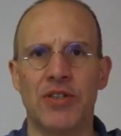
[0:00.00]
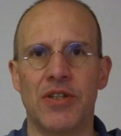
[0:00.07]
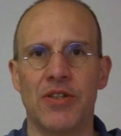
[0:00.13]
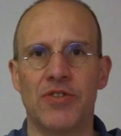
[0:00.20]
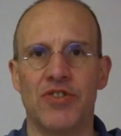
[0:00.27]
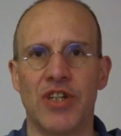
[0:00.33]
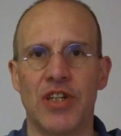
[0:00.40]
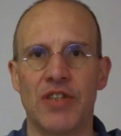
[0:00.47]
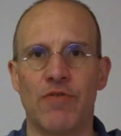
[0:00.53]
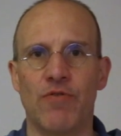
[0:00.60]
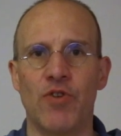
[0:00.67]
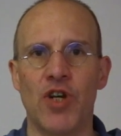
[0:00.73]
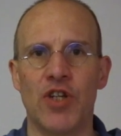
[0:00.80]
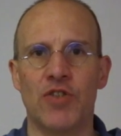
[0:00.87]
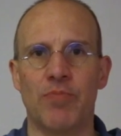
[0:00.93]
the
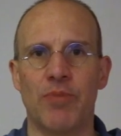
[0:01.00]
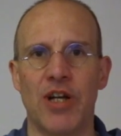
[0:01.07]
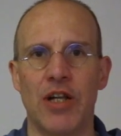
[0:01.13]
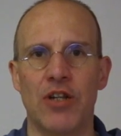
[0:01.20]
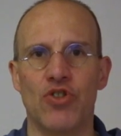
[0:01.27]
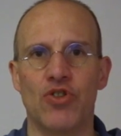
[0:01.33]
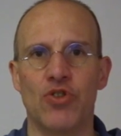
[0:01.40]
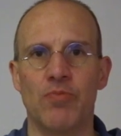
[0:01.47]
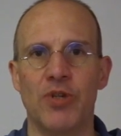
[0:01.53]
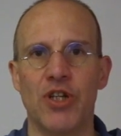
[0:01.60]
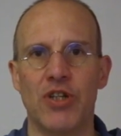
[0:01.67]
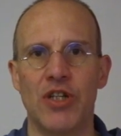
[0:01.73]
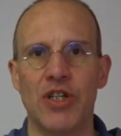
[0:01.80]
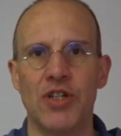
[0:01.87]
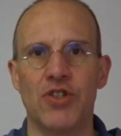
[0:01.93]
transverse belt should be
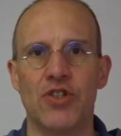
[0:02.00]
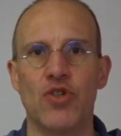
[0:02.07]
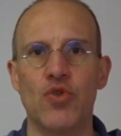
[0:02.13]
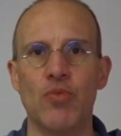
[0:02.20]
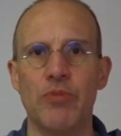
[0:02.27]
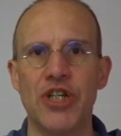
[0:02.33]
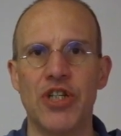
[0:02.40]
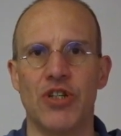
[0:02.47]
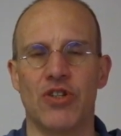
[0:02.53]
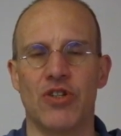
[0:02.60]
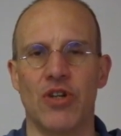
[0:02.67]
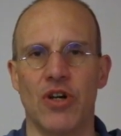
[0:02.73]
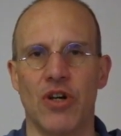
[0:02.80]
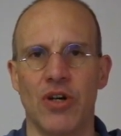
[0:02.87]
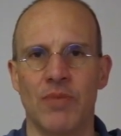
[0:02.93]
at least 2
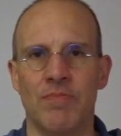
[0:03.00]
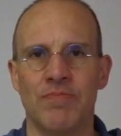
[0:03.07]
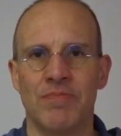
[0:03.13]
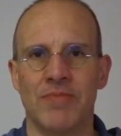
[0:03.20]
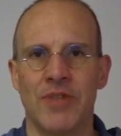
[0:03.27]
meters long.